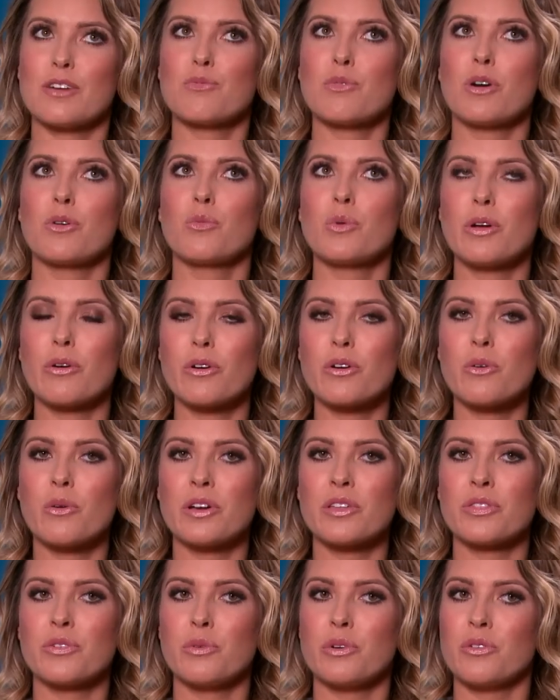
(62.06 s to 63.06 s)
what we were
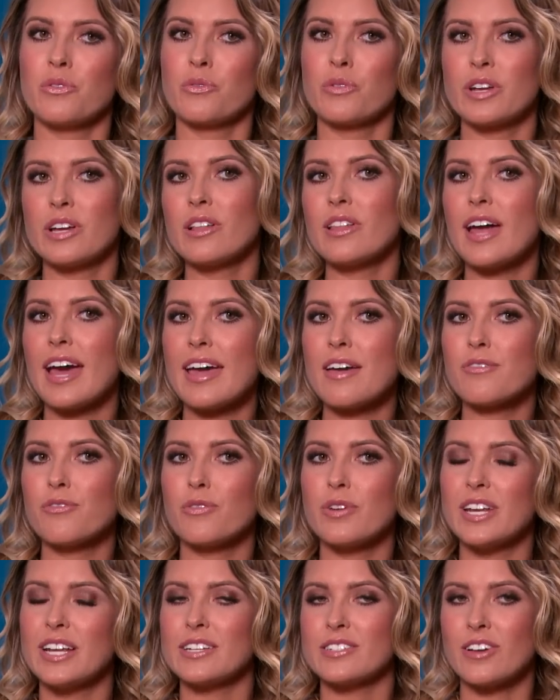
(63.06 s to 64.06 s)
going through in real
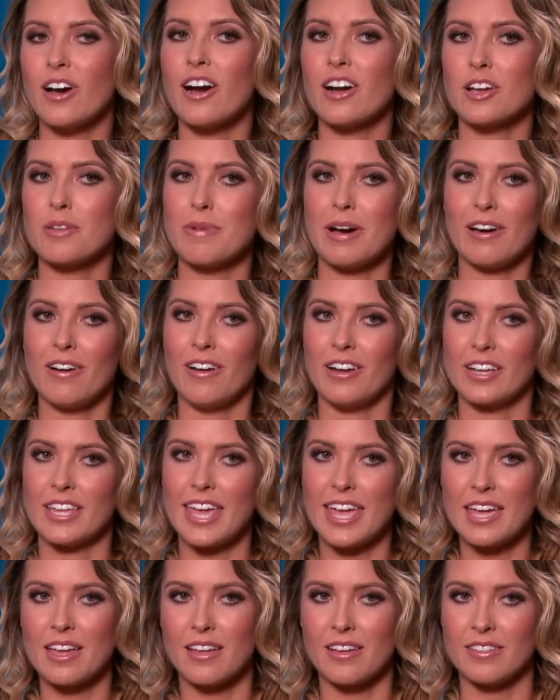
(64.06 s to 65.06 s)
life we didn't talk about on
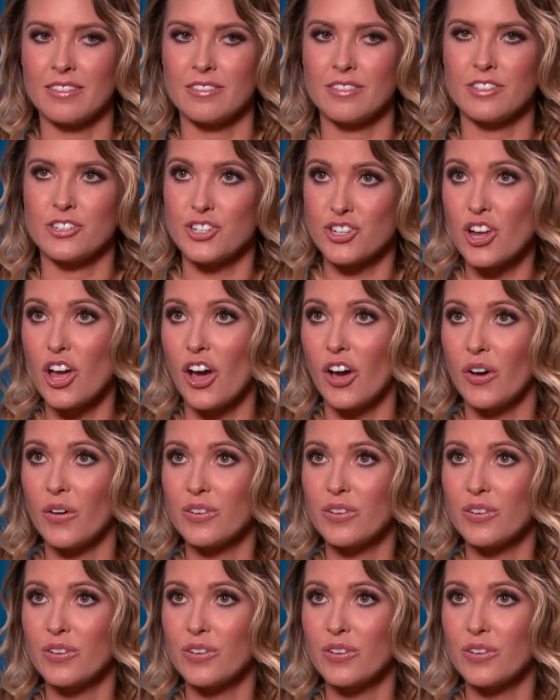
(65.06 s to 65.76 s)
can- on the show.